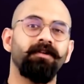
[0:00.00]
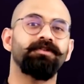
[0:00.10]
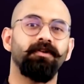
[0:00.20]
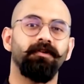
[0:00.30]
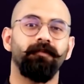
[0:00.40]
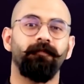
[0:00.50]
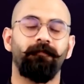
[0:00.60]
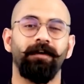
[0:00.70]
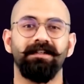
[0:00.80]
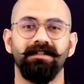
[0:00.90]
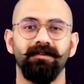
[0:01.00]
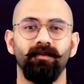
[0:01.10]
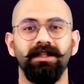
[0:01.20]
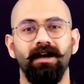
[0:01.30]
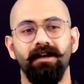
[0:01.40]
also fits
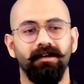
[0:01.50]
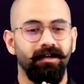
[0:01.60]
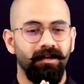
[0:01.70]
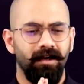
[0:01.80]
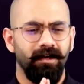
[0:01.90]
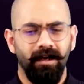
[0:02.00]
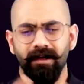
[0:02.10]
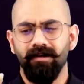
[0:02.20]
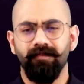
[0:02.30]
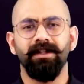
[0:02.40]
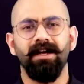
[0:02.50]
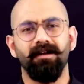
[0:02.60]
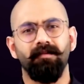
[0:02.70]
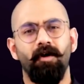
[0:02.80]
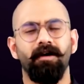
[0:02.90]
with our, you know, with
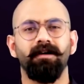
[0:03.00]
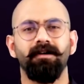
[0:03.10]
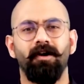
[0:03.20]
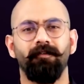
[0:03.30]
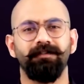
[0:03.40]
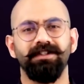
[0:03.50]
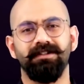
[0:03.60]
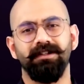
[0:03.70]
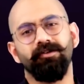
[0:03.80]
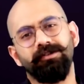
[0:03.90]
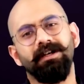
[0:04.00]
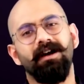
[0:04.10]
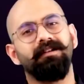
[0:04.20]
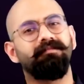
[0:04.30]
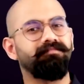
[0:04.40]
our model of just using
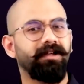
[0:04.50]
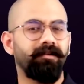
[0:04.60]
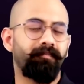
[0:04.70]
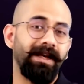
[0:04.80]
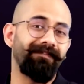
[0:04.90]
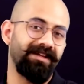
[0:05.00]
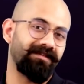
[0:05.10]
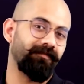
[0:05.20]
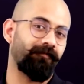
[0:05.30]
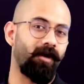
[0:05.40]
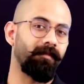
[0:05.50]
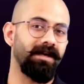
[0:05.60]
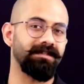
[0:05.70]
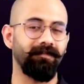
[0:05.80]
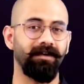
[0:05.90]
our previous
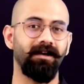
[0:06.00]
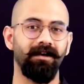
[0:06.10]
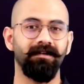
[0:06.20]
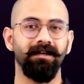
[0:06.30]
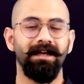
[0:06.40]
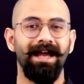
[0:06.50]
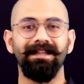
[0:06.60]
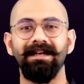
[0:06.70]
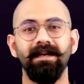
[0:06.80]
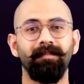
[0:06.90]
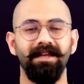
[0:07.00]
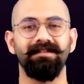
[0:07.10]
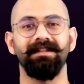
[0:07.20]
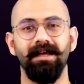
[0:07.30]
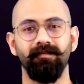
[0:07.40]
formulas that we learned and then
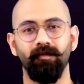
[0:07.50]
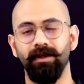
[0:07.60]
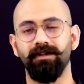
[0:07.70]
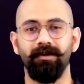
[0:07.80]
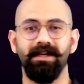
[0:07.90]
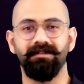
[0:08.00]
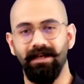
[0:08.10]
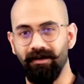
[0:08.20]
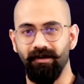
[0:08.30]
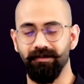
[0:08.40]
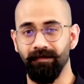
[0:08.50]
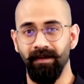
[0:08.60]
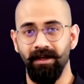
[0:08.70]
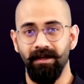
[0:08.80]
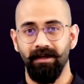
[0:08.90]
replacing them with rotational analogs.
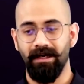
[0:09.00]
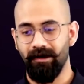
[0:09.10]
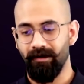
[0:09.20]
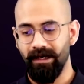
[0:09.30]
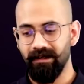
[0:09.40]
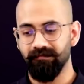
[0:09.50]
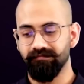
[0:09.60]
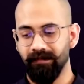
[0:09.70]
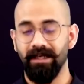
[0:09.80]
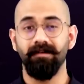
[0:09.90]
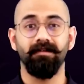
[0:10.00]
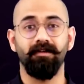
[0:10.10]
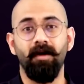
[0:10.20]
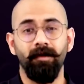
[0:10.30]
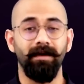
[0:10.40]
Now, in
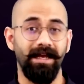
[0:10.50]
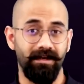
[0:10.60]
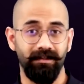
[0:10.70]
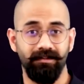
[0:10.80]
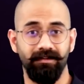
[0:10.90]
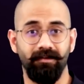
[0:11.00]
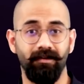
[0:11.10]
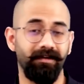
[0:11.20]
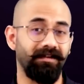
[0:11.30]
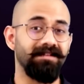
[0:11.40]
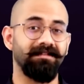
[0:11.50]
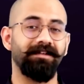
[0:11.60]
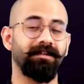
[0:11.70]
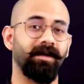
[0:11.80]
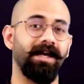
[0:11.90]
normal mechanics or in
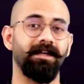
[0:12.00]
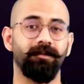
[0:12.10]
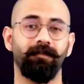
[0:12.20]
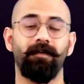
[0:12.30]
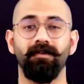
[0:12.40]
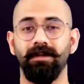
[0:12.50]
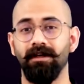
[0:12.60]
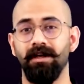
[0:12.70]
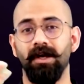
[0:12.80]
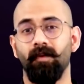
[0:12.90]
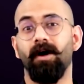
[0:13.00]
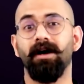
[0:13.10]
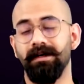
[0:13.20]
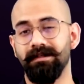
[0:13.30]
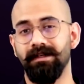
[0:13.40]
translational mechanics, we found that
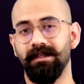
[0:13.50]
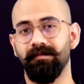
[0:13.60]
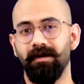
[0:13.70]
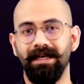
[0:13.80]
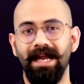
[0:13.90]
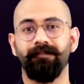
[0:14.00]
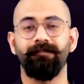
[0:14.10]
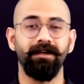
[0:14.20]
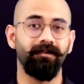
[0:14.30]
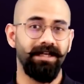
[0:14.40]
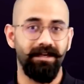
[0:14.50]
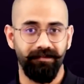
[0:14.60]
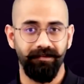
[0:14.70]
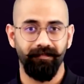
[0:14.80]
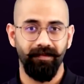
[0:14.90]
work is nothing but F into
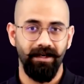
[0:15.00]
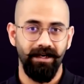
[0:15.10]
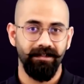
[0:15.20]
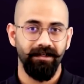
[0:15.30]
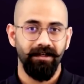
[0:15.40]
ds. Right.